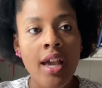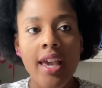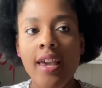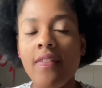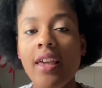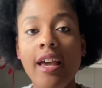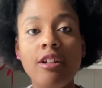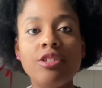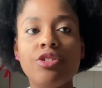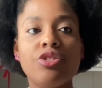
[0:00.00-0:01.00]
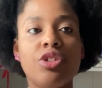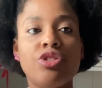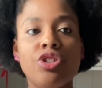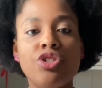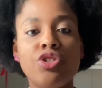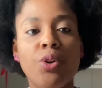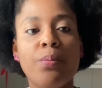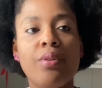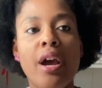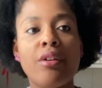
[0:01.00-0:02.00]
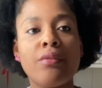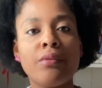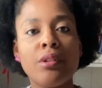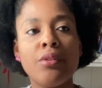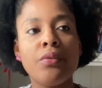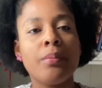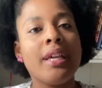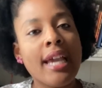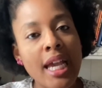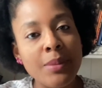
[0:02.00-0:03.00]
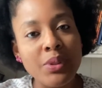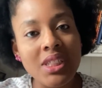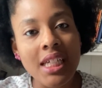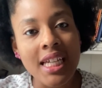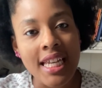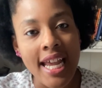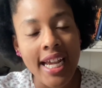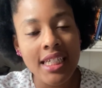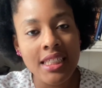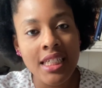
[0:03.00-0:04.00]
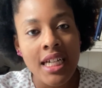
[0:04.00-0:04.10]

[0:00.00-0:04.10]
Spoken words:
And the elders are just so proud of Lou for being able to connect